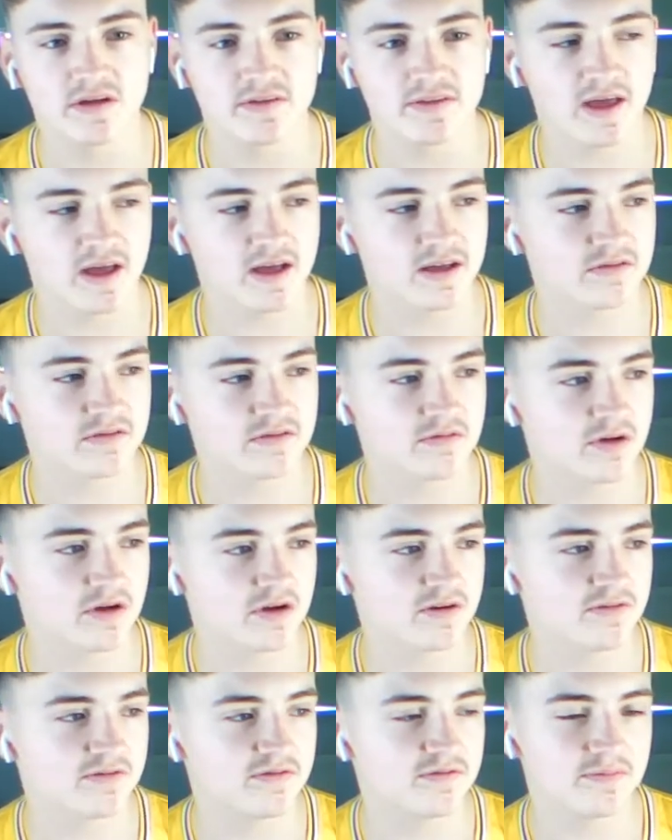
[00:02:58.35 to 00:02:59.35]
that
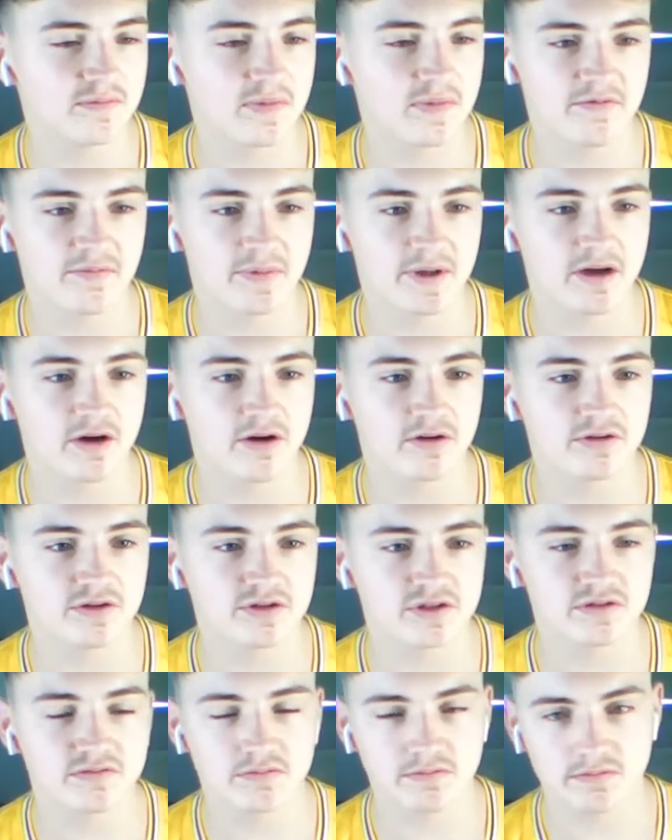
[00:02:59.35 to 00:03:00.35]
kind of have been
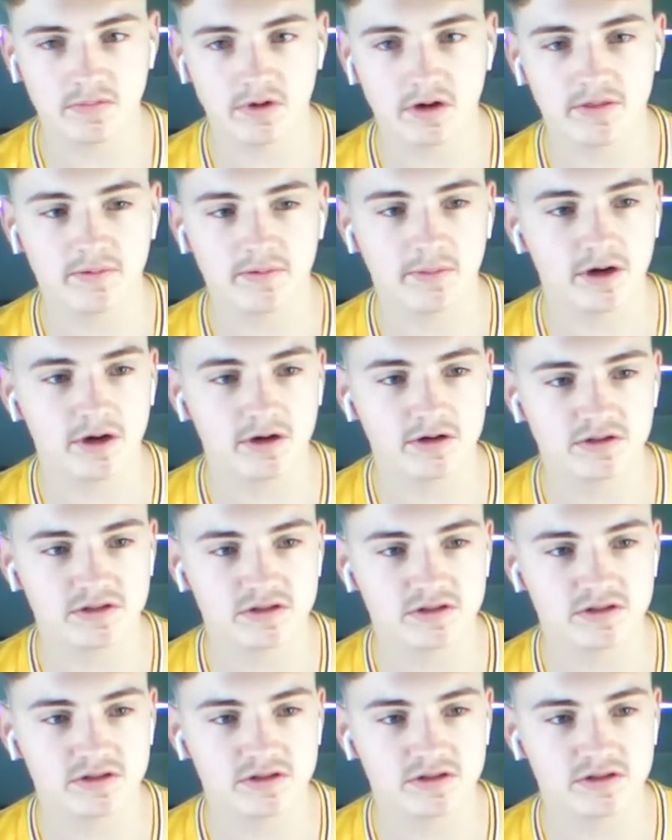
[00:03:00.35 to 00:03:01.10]
coached by in the past?